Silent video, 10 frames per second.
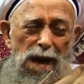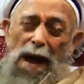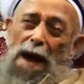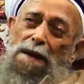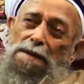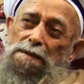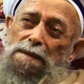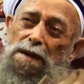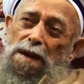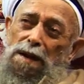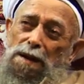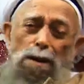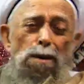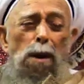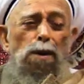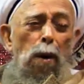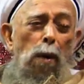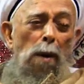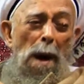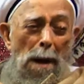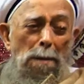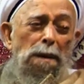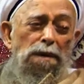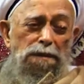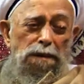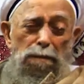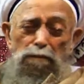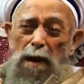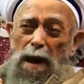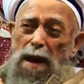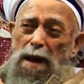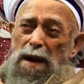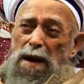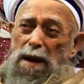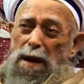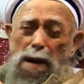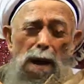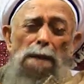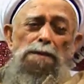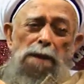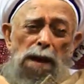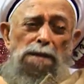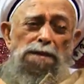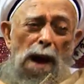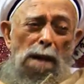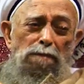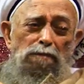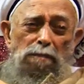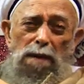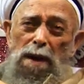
and the Lord of Heavens granting them